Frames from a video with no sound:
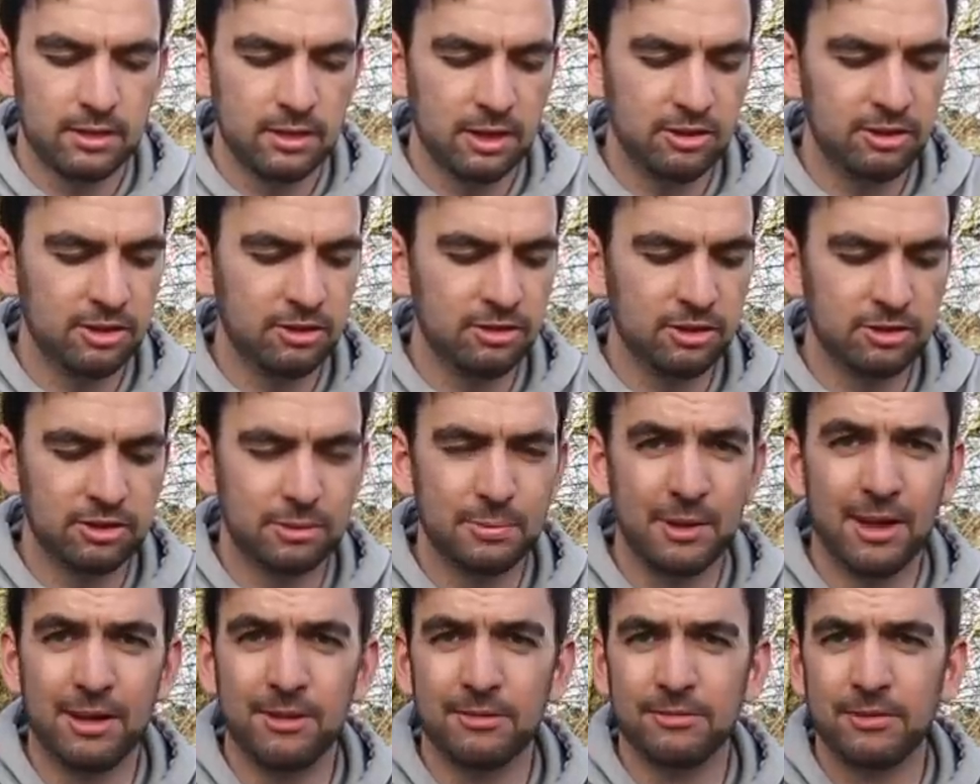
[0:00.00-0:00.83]
this is just
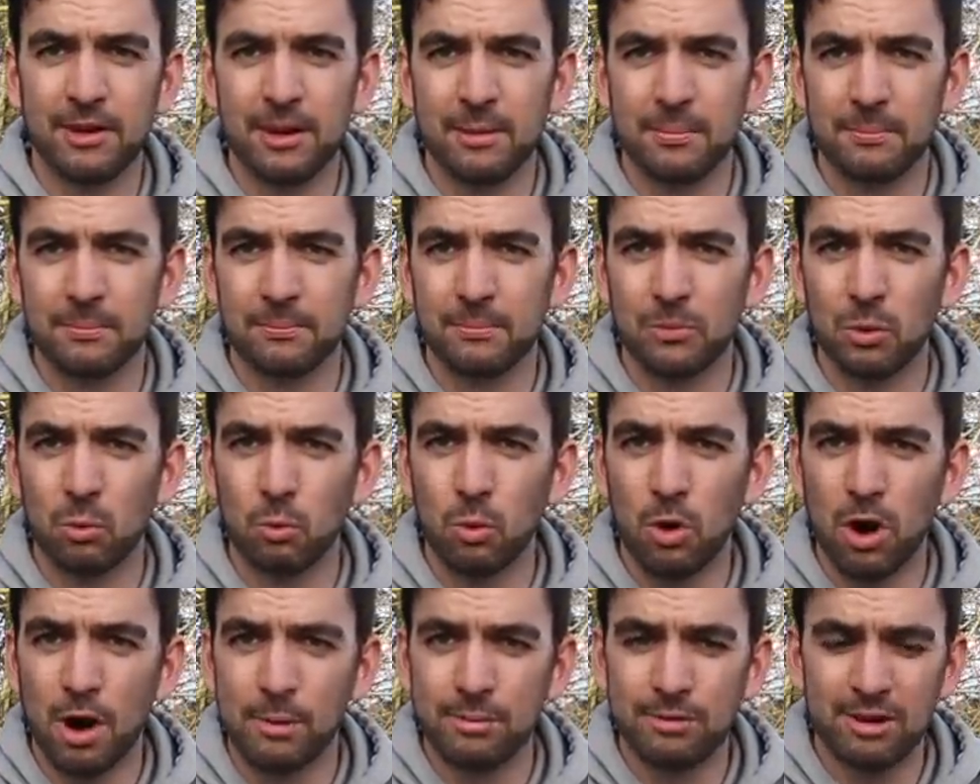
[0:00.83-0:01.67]
a bit of um,
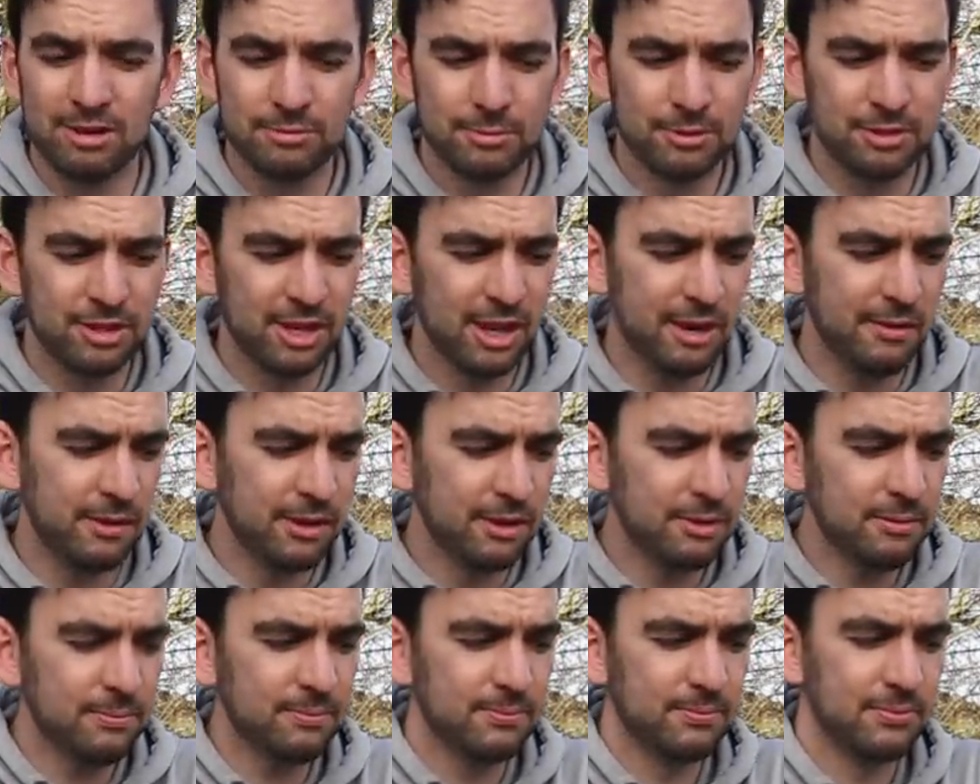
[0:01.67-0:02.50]
waterproof
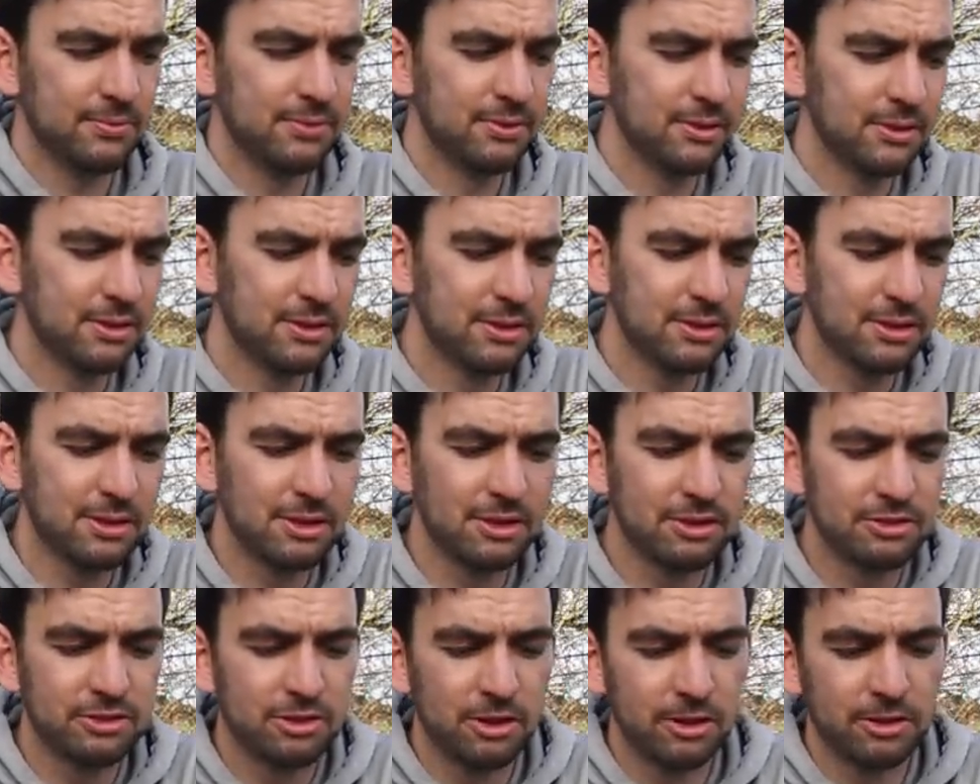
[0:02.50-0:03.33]
material
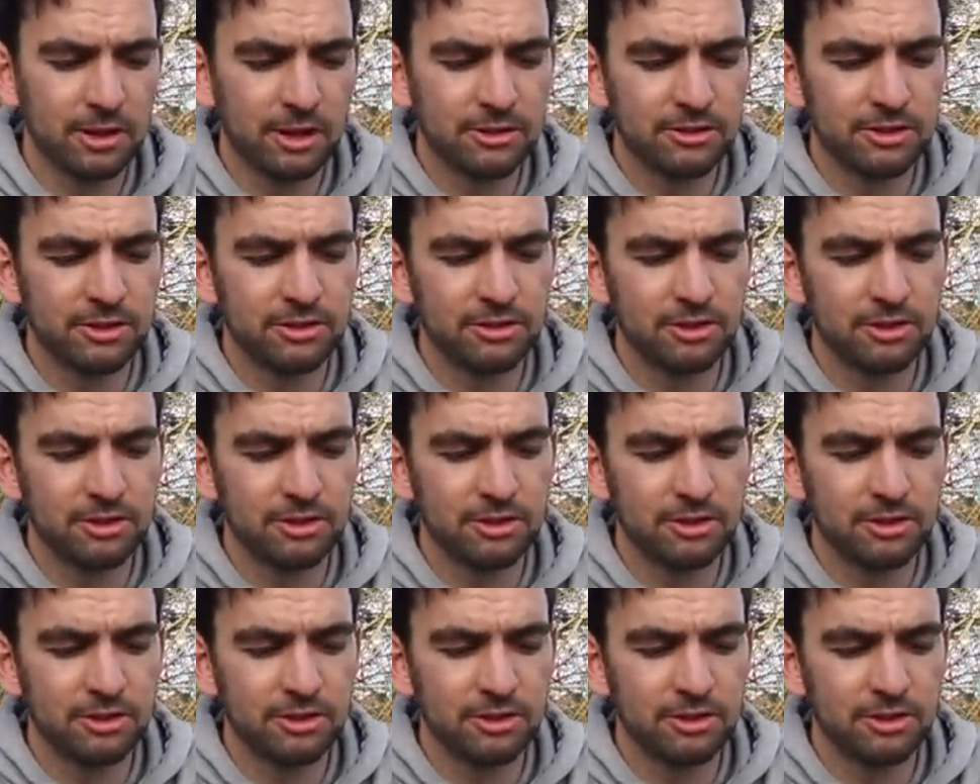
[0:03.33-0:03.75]
sewn onto